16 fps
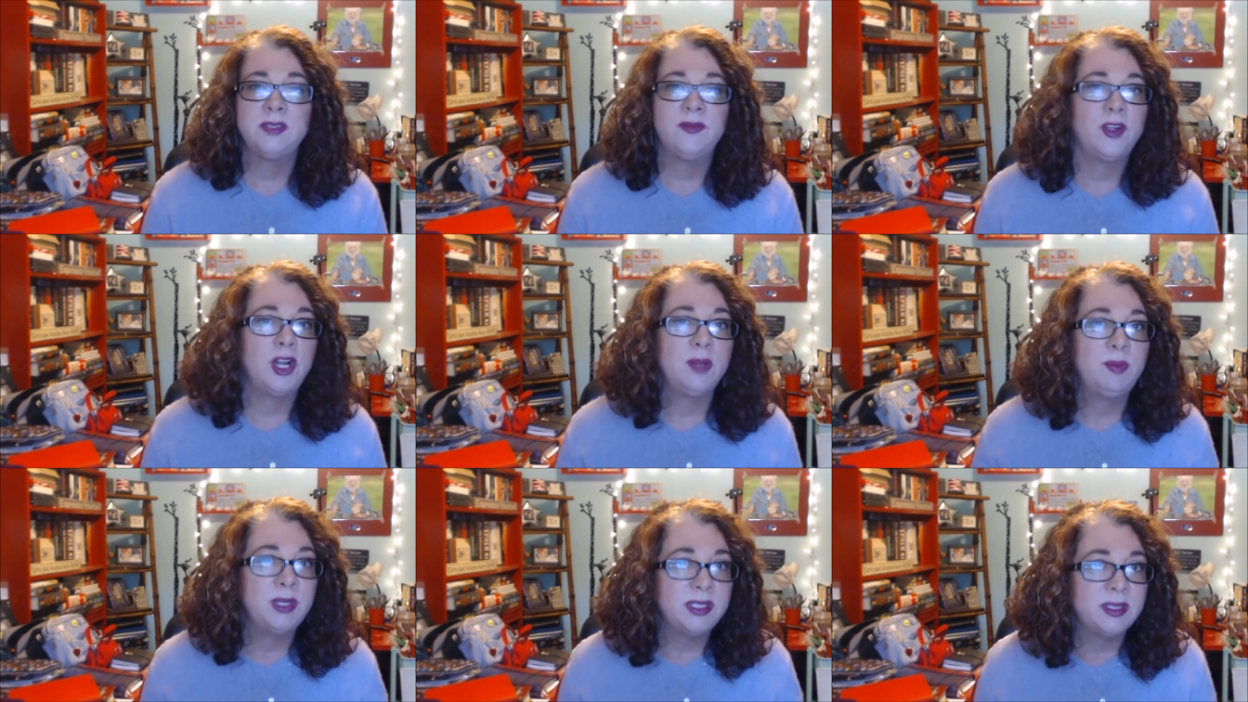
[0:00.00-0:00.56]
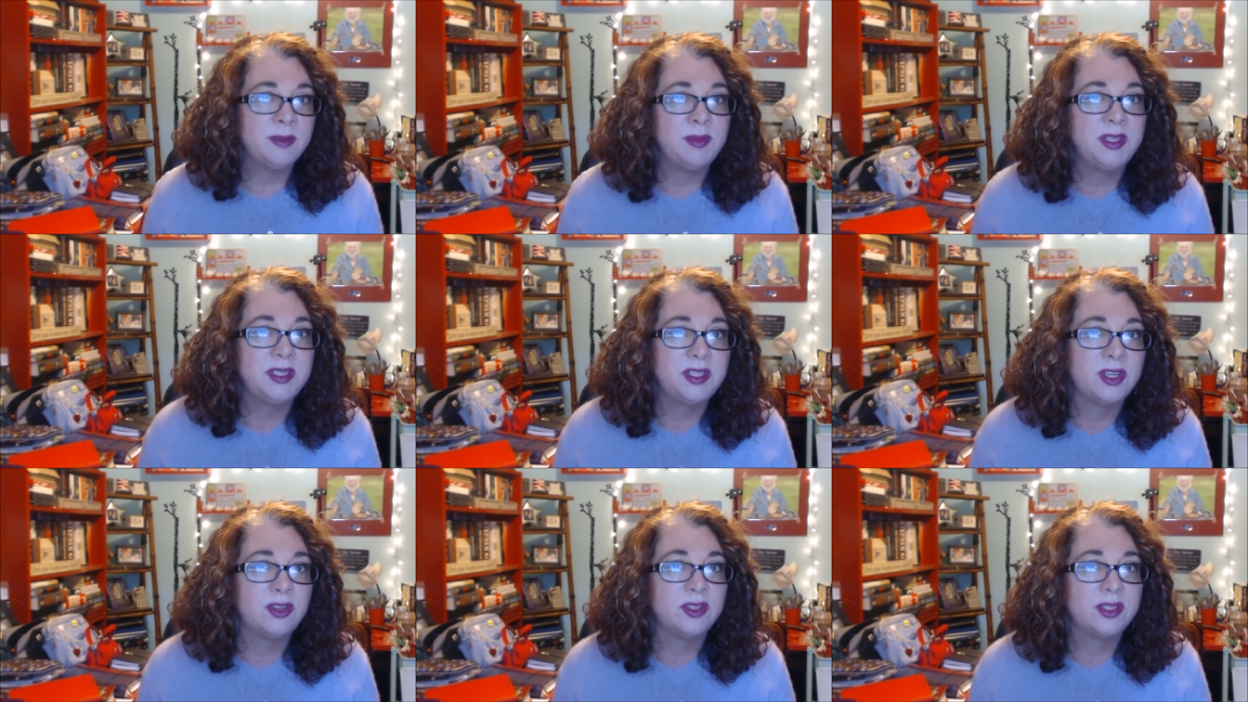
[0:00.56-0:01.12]
because I've already put some of
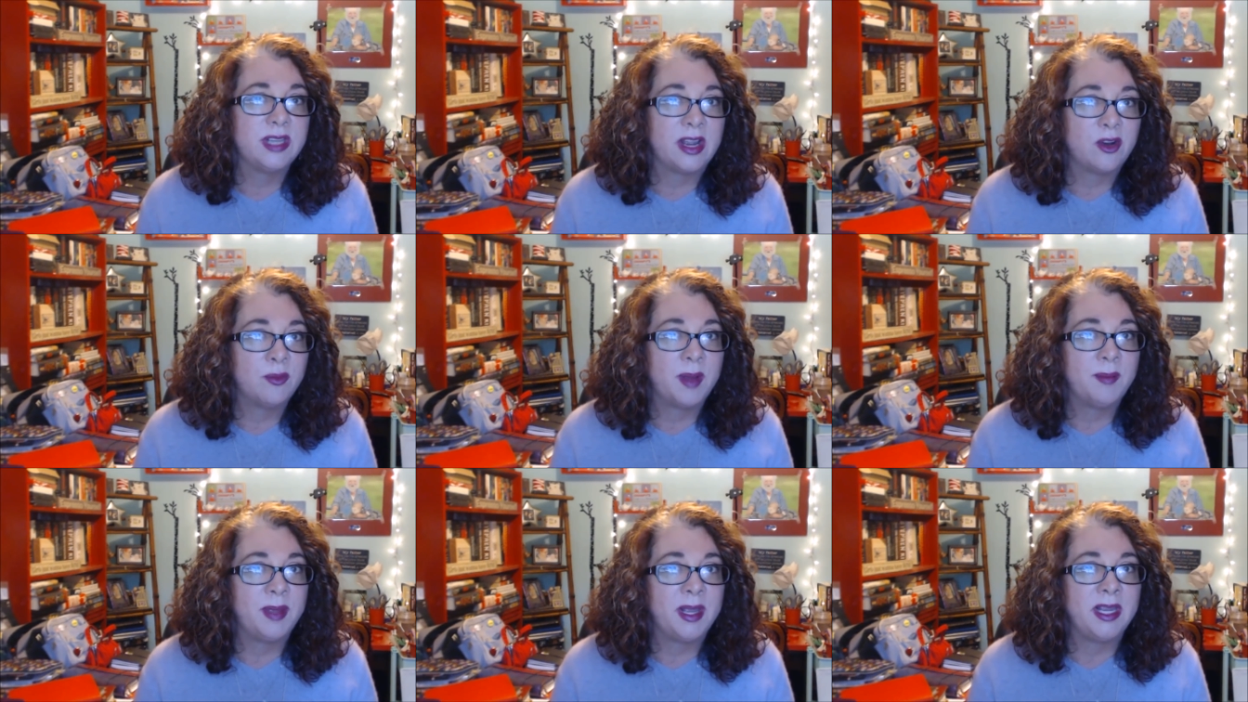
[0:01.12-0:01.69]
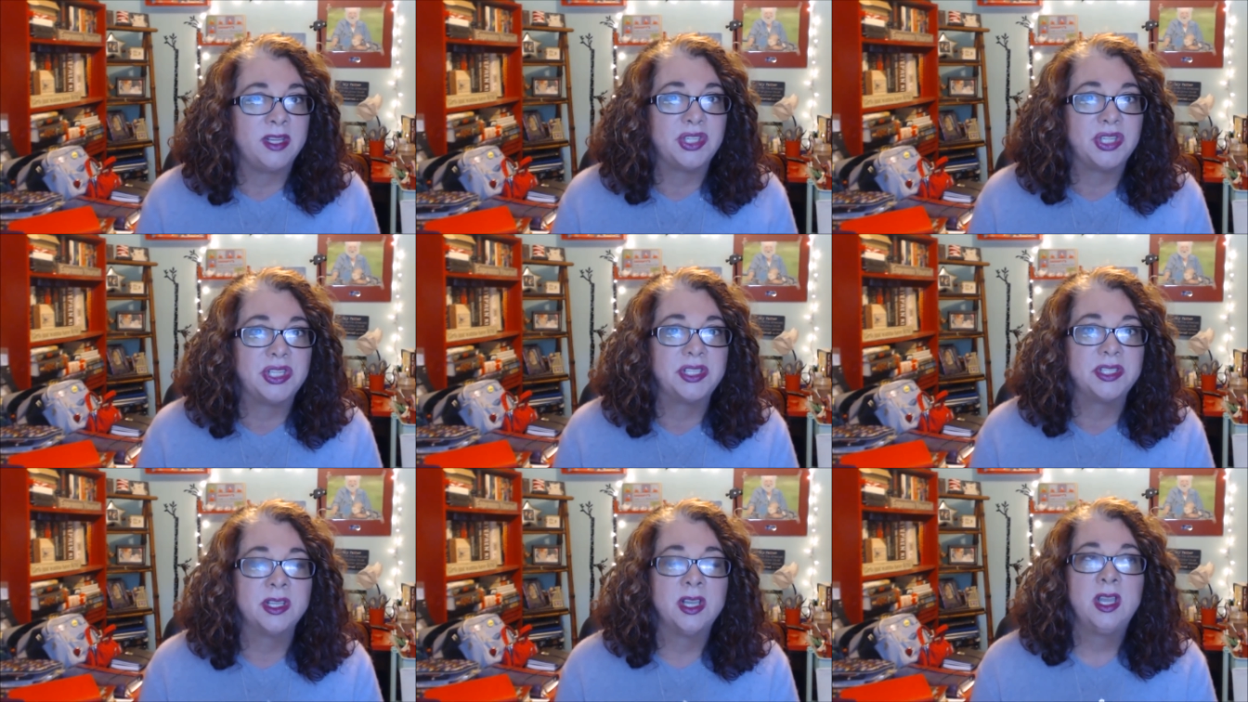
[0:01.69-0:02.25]
the stickers down on my
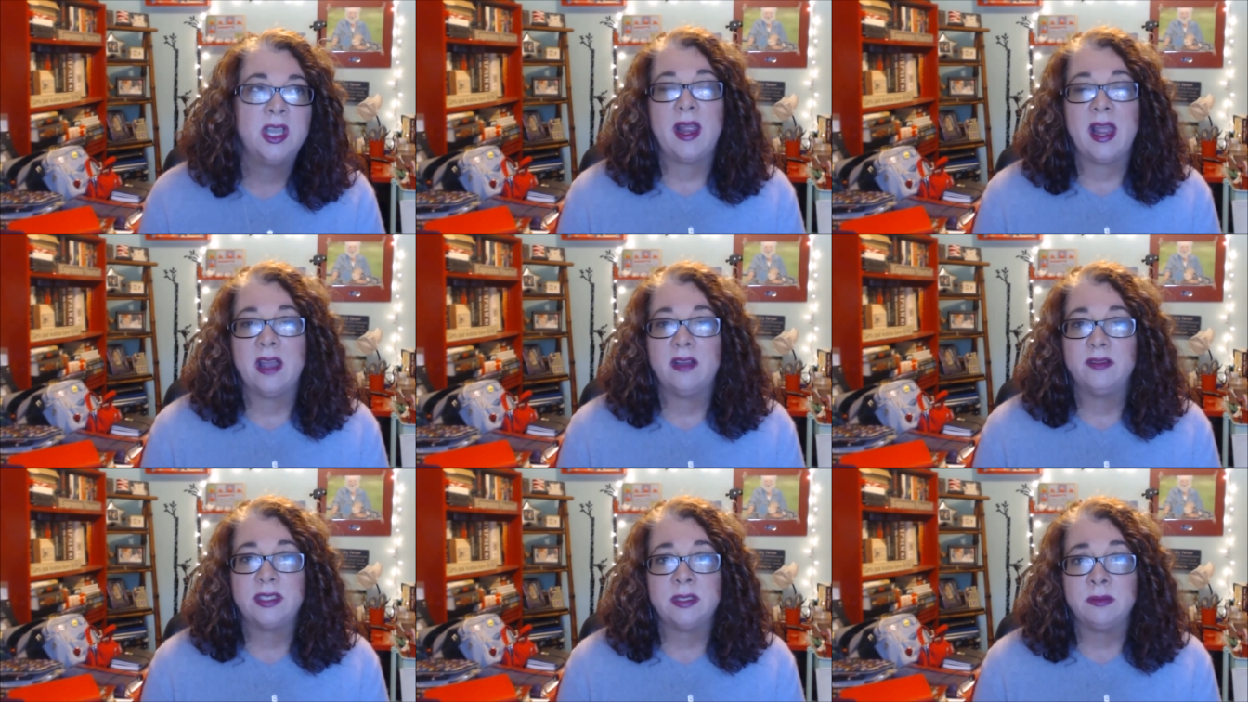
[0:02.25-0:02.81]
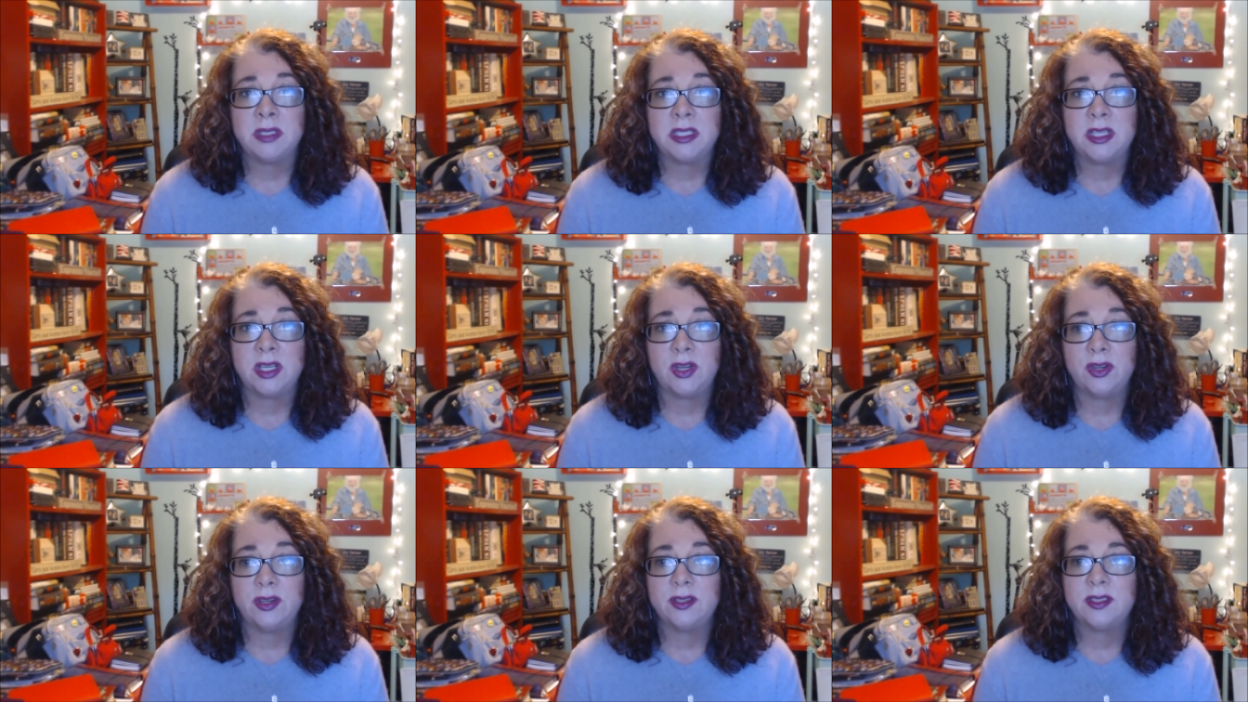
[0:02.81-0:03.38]
pages. And I have some
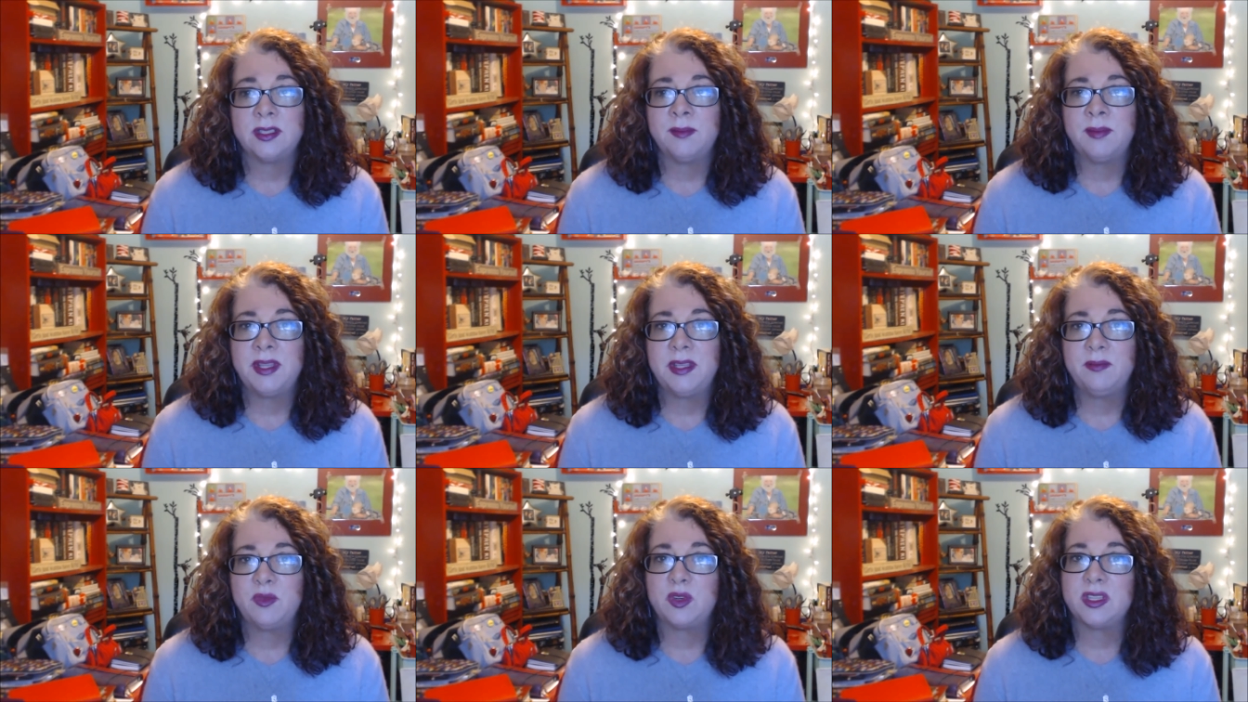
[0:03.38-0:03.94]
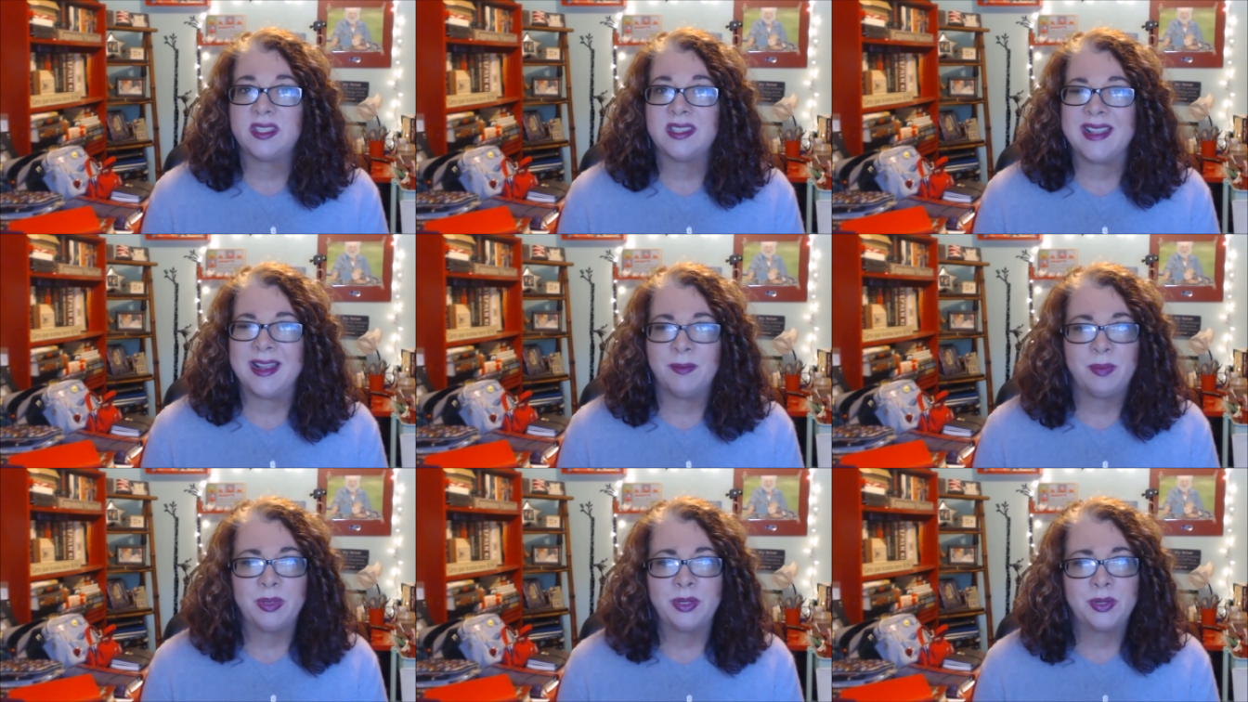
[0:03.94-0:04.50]
stickers. Some of them are
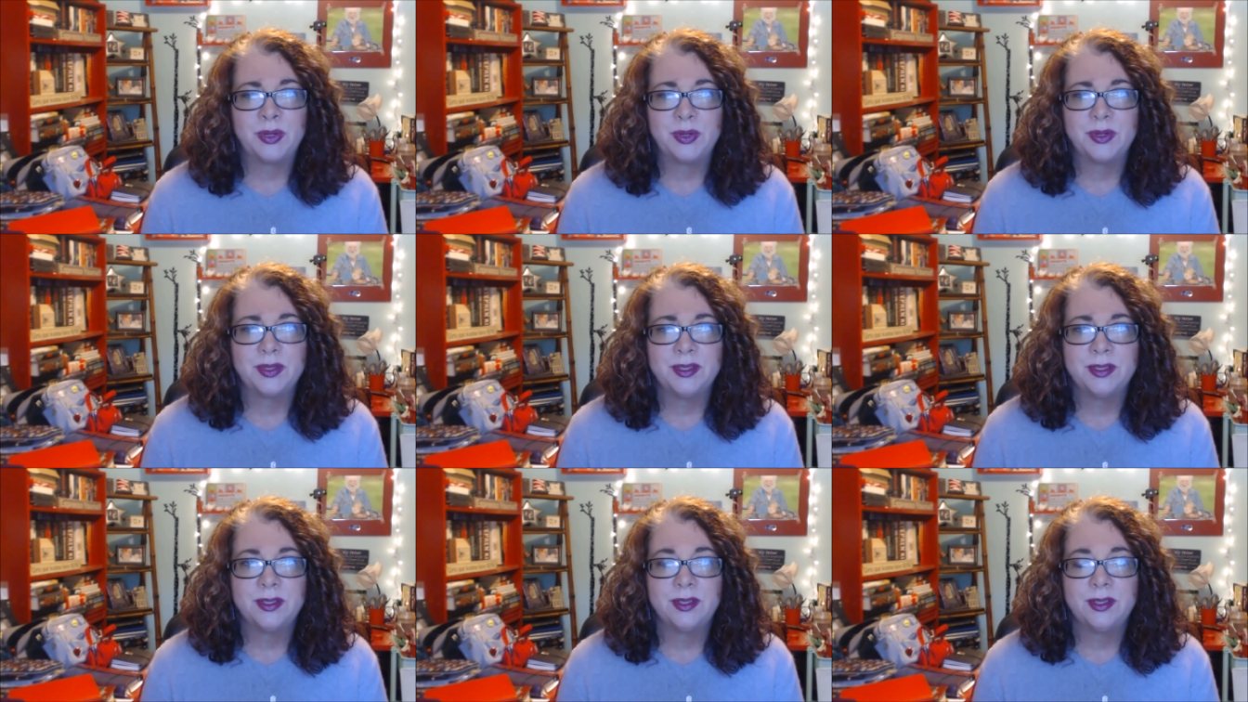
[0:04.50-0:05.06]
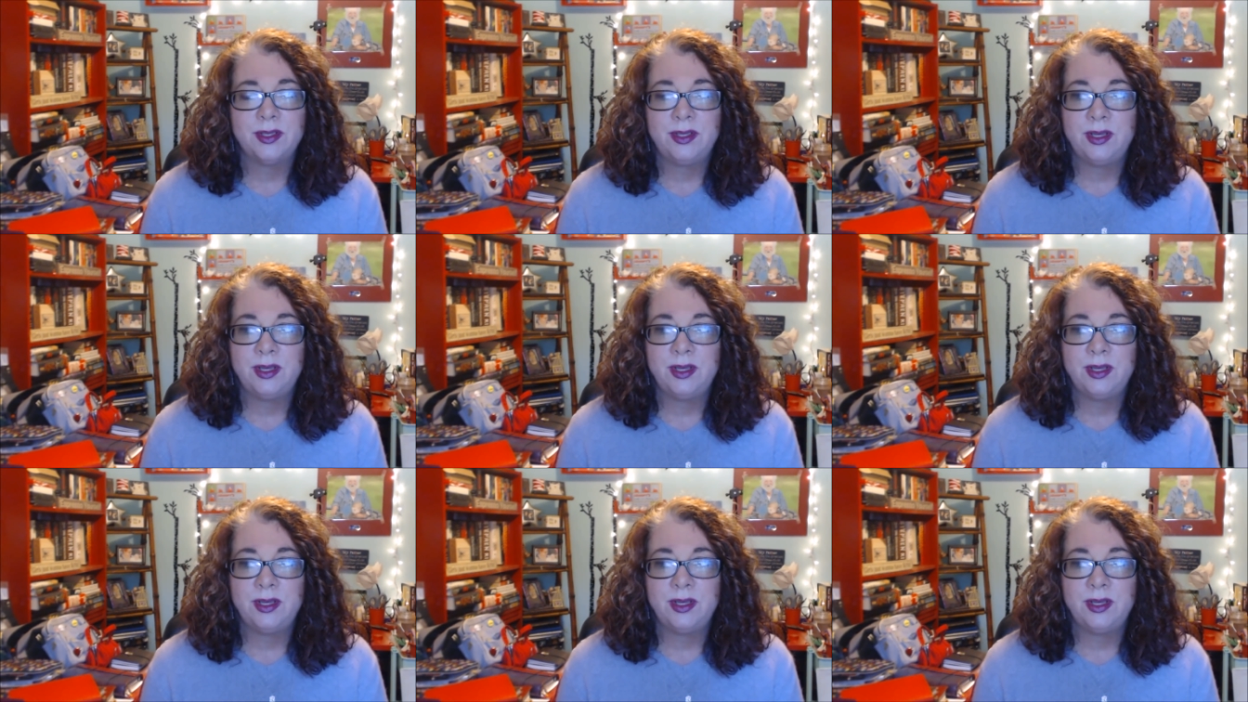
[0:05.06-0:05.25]
samplers.